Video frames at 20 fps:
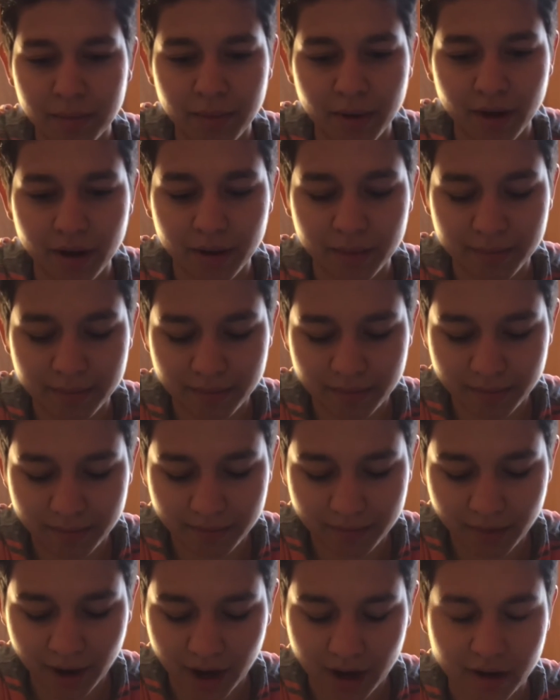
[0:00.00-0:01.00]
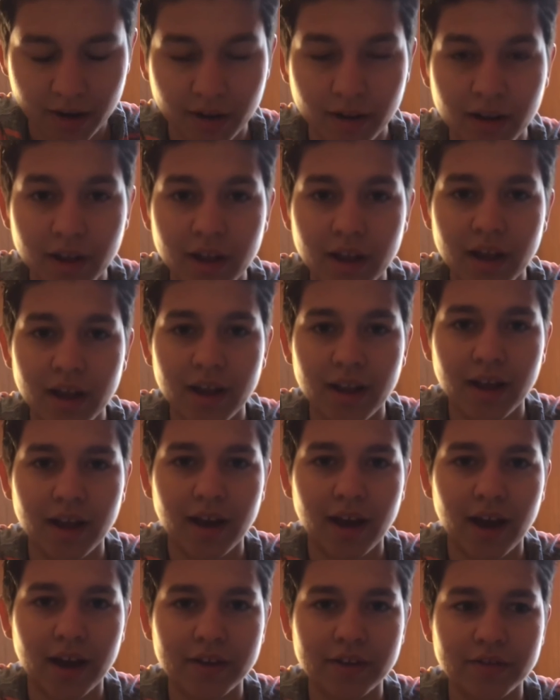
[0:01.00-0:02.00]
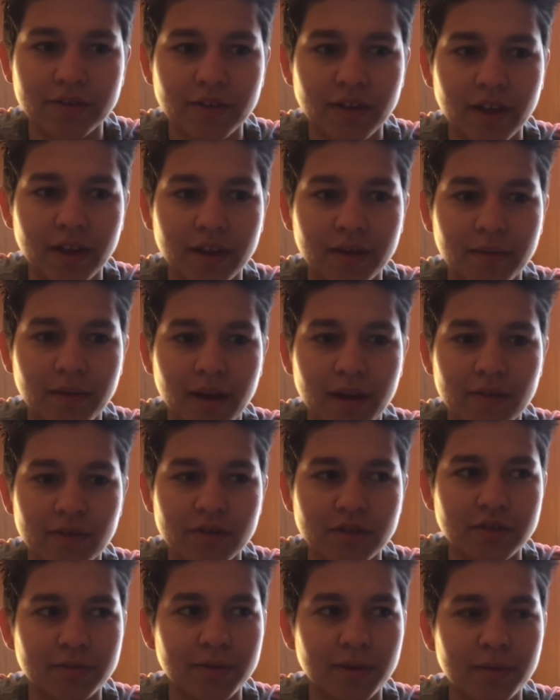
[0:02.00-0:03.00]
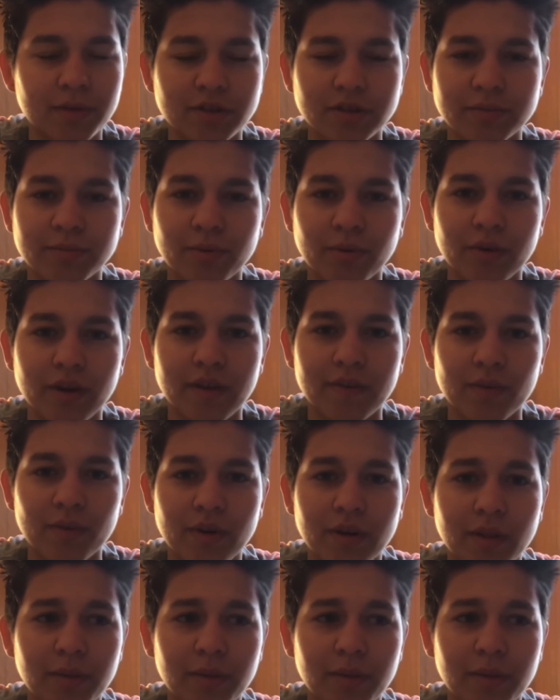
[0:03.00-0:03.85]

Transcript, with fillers: But I don't know. Like I just feel like everyone should be able to support everyone.